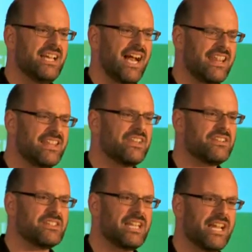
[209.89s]
I think
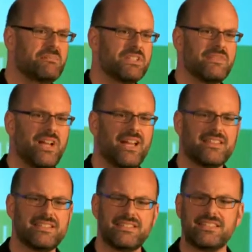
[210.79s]
there's an element of
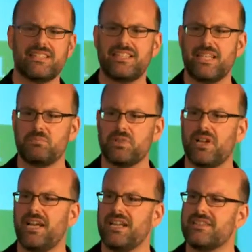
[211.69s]
authenticity and
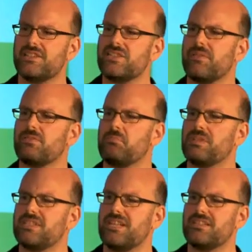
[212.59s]
pride that chefs
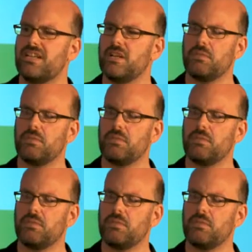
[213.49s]
represent